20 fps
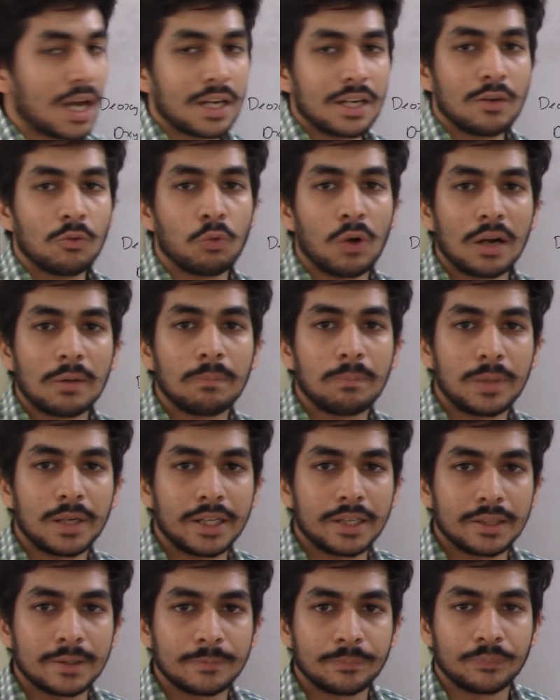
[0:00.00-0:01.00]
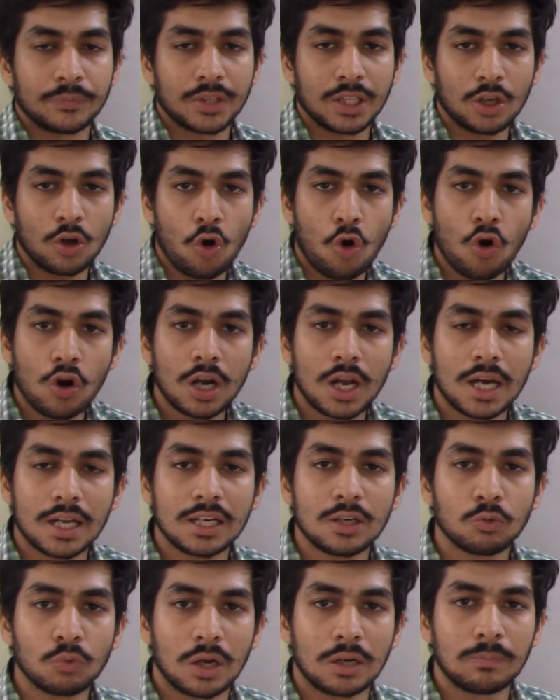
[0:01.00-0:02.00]
are in one plane, they all
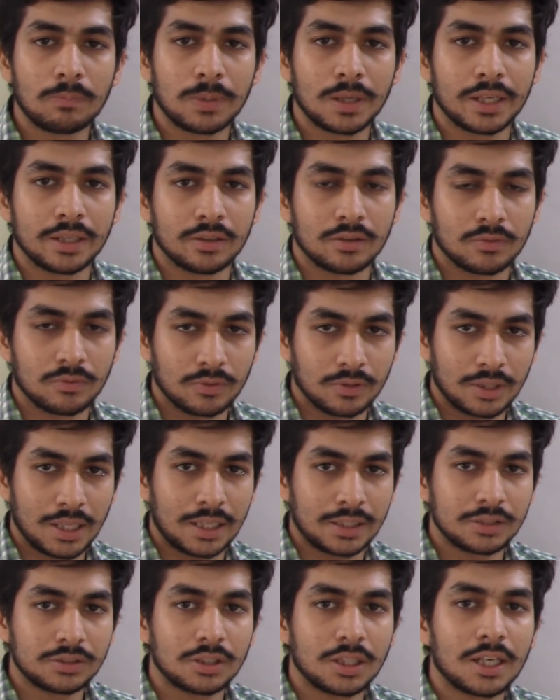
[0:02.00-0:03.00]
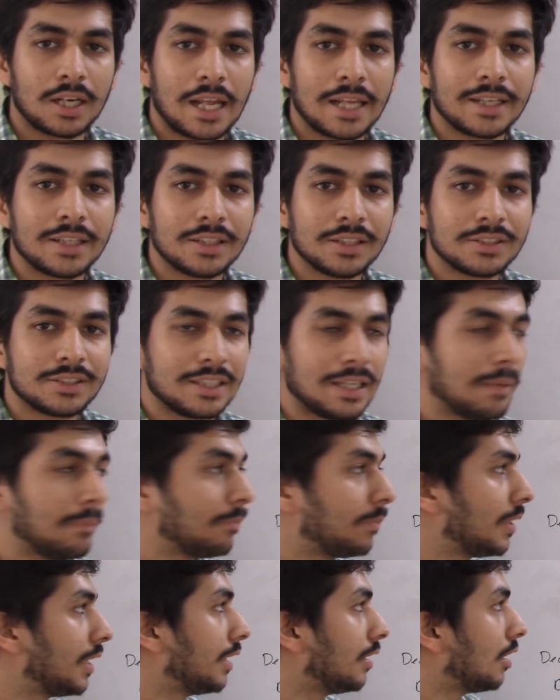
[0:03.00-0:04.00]
are in one plane, that is, they are lying in the
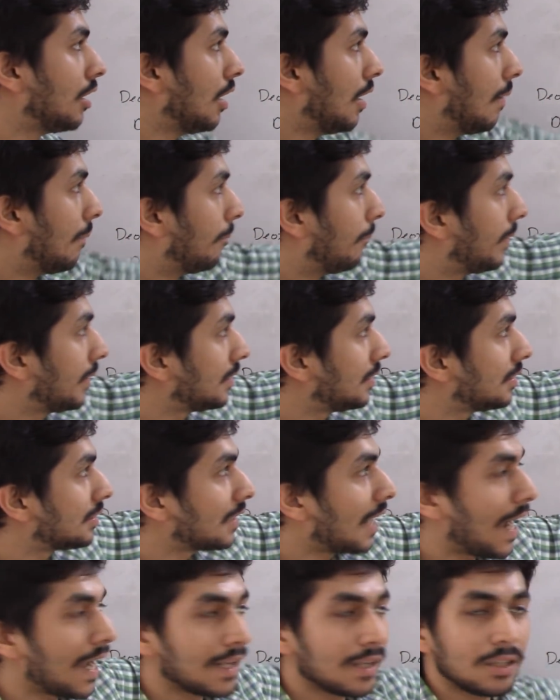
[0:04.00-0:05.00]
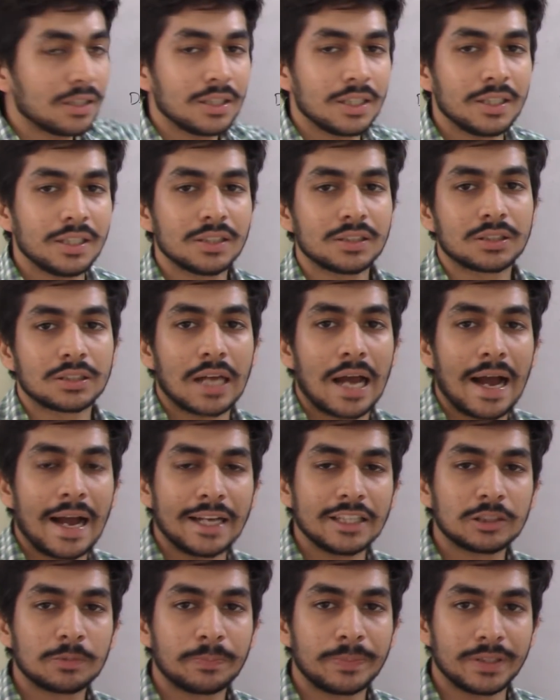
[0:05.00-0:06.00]
same plane. But this iron in its
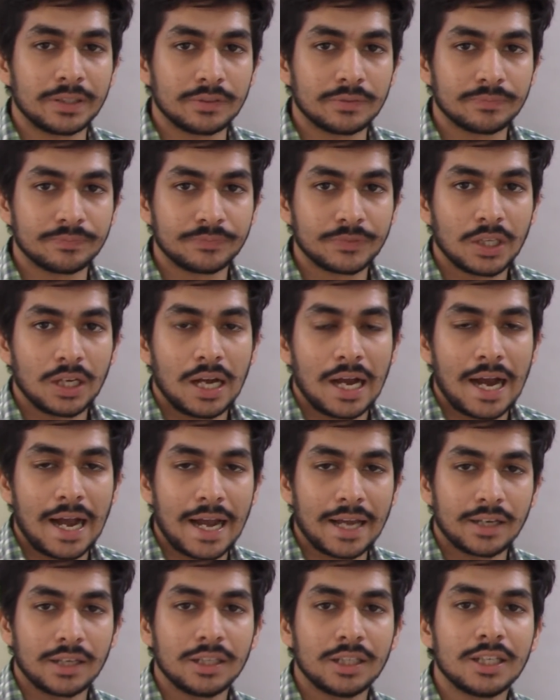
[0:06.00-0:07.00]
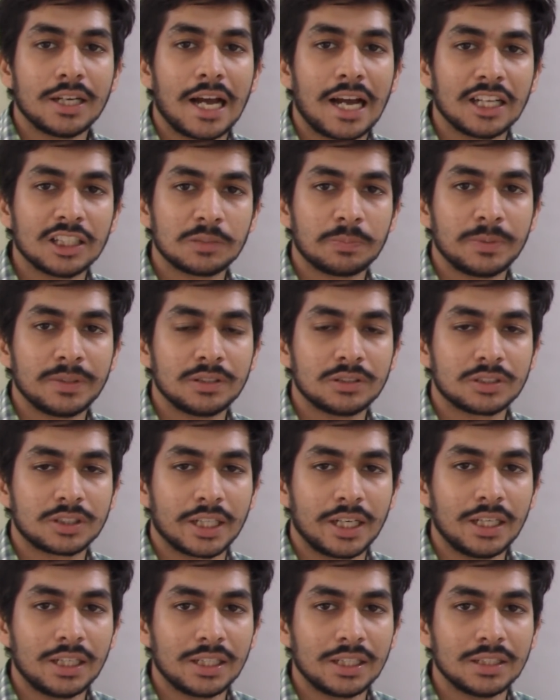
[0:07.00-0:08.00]
high spin, iron in high spin
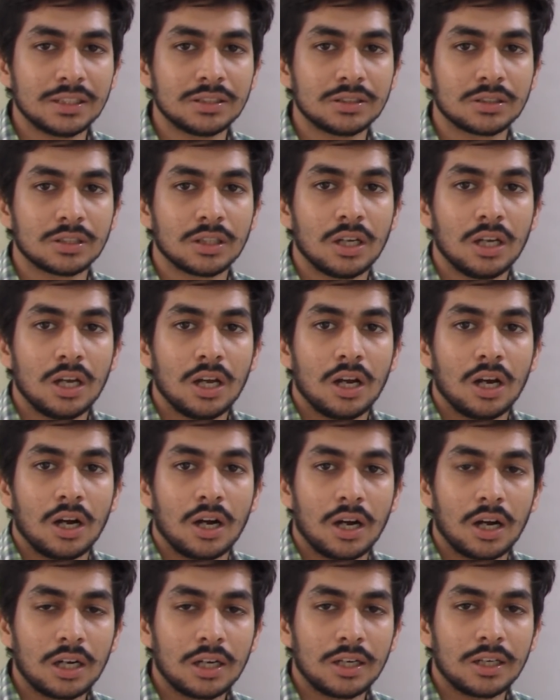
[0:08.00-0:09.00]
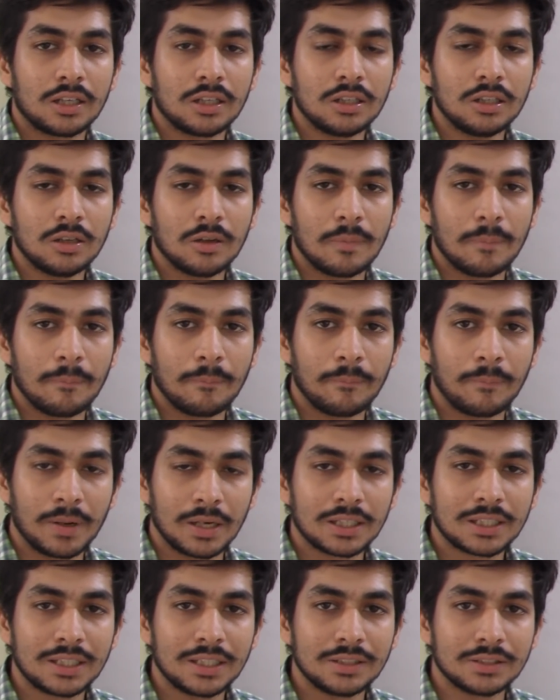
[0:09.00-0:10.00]
state is a little
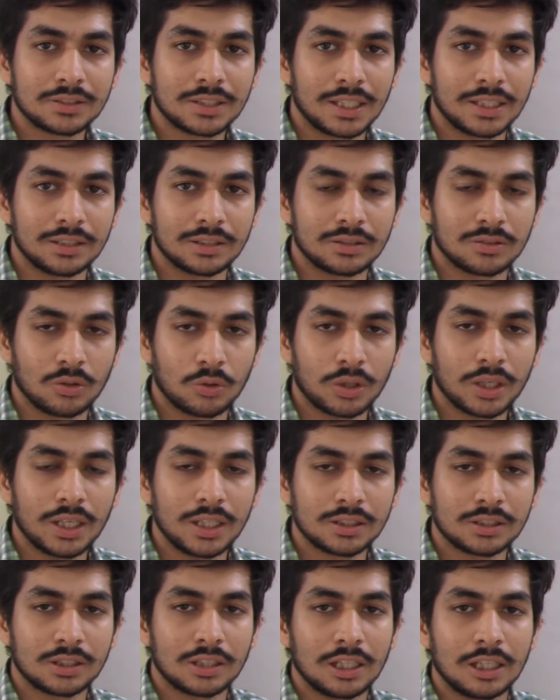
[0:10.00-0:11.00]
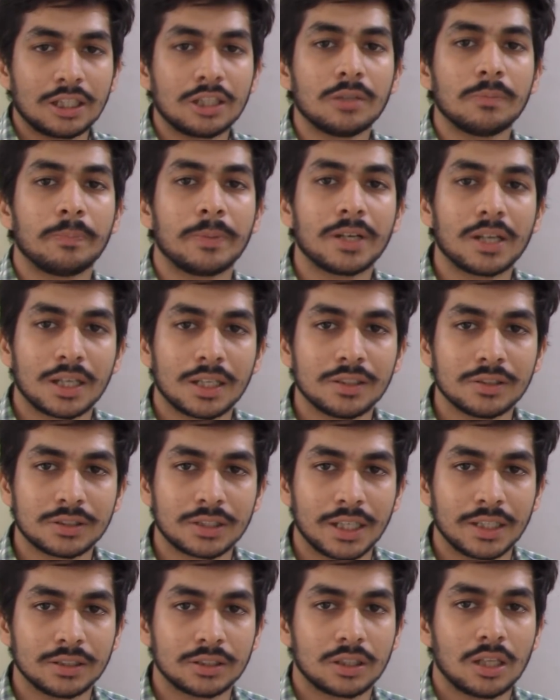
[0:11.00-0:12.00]
bulky in size. Okay, it's a little bigger in
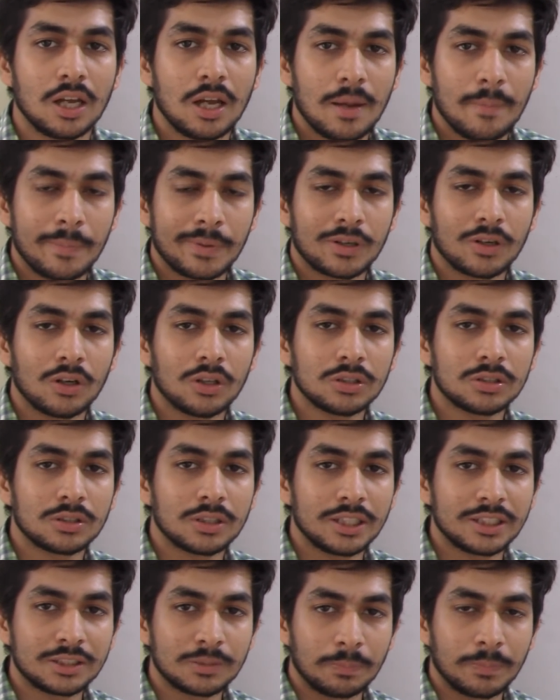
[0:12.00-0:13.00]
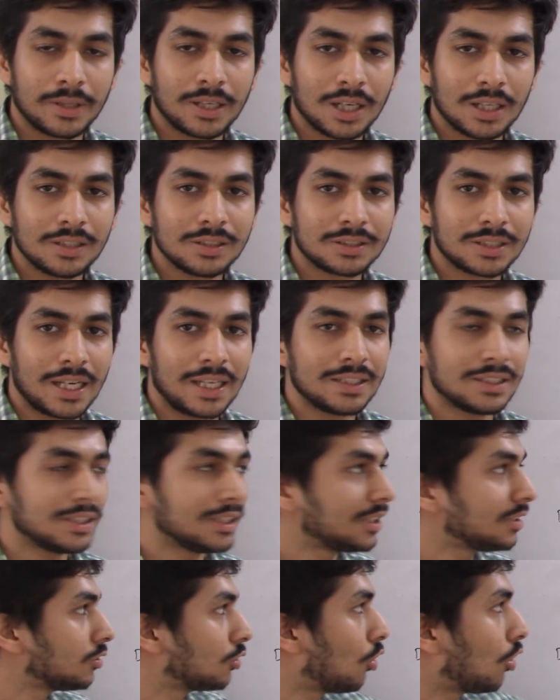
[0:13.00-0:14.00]
size. Because it's bigger in size,
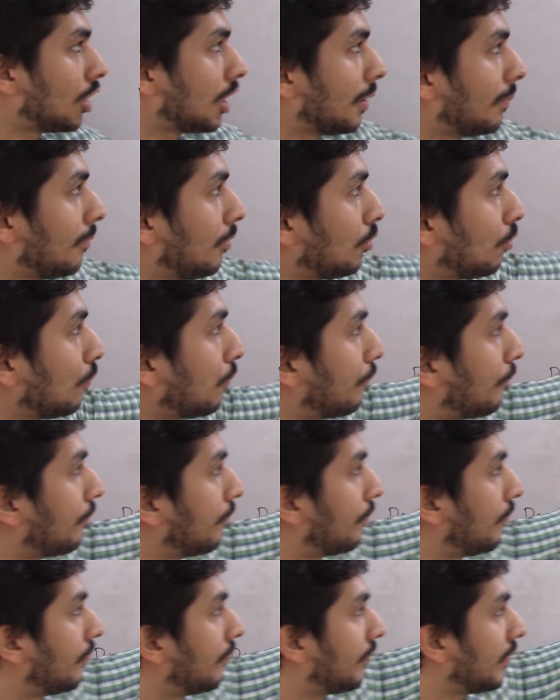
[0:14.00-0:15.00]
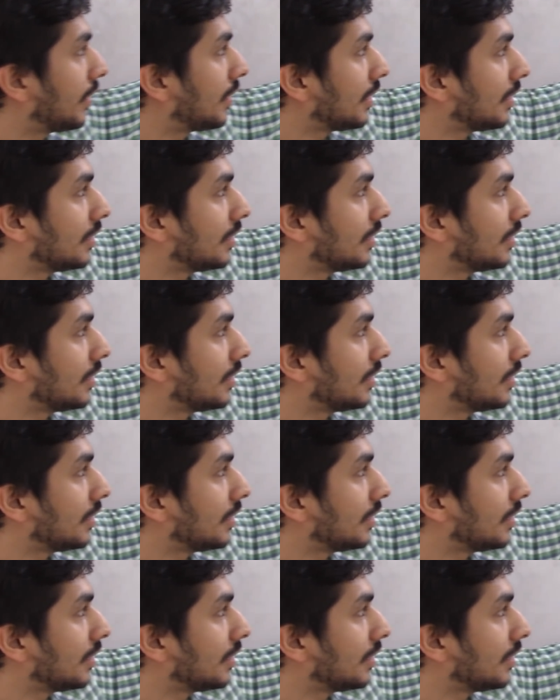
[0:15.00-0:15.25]
it is not able to fit